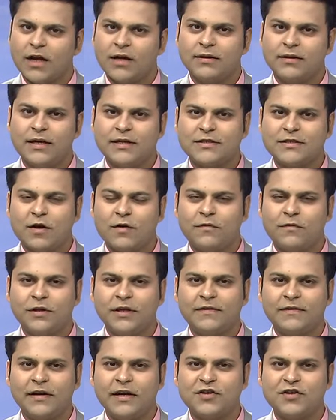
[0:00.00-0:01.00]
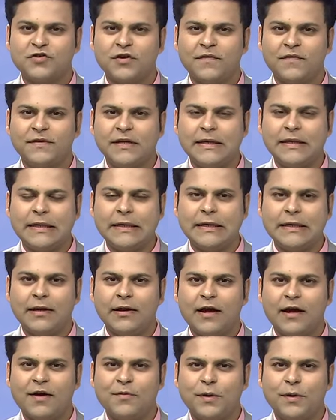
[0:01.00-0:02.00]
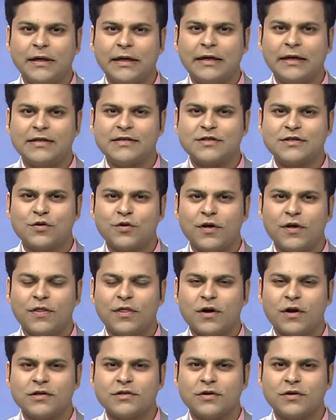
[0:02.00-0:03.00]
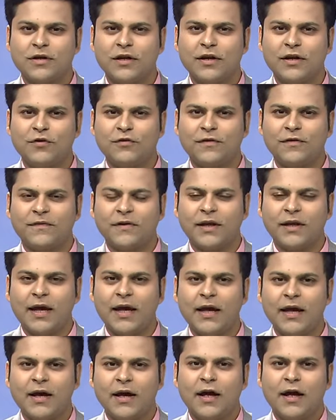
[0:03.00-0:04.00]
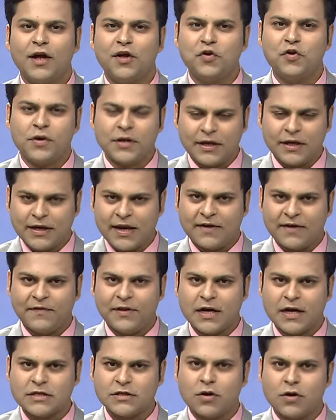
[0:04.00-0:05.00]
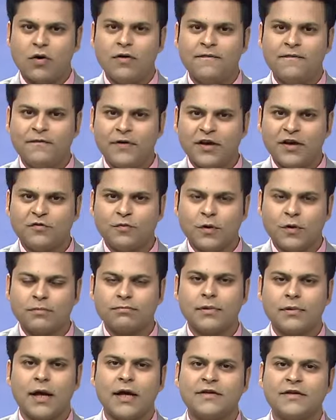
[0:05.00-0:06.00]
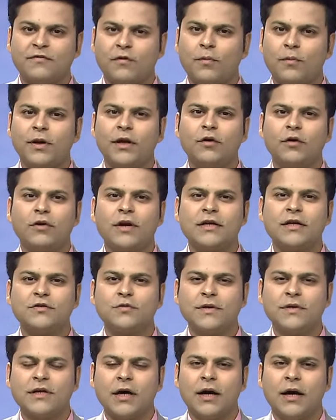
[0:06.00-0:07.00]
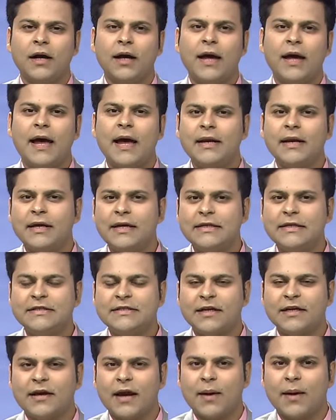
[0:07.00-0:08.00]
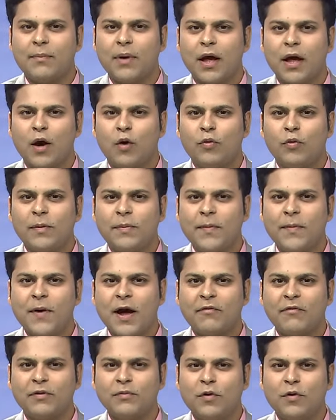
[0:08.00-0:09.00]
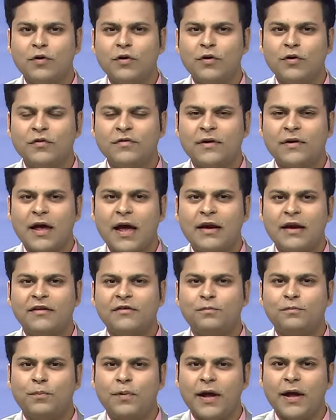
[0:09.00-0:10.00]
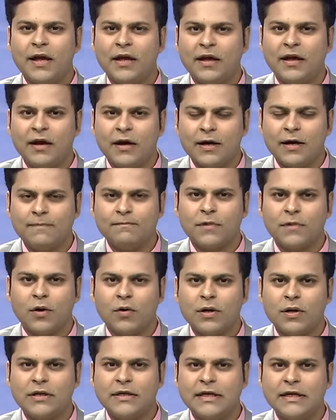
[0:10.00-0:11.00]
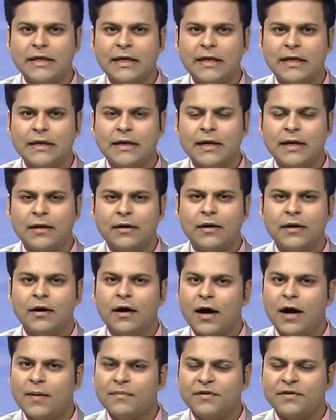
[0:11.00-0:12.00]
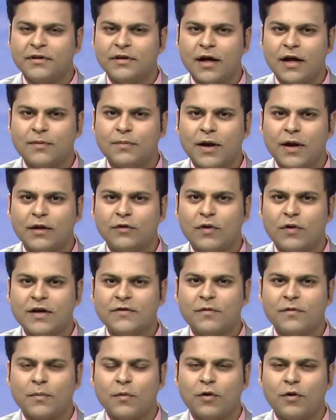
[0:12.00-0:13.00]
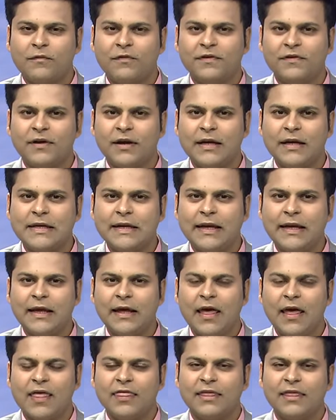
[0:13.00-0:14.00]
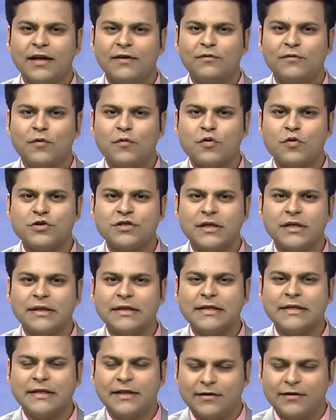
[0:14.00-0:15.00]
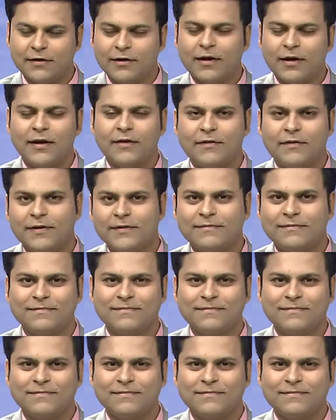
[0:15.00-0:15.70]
That's all for this edition of DD India Live, but let us know your thoughts on the news of the day. You can connect with us on Facebook, X formerly known as Twitter, and Instagram. We'll be back with more news at this break here on DD India. I'm Siddharth Bharadwaj from all of us here in Delhi. Thanks for watching DD India Live.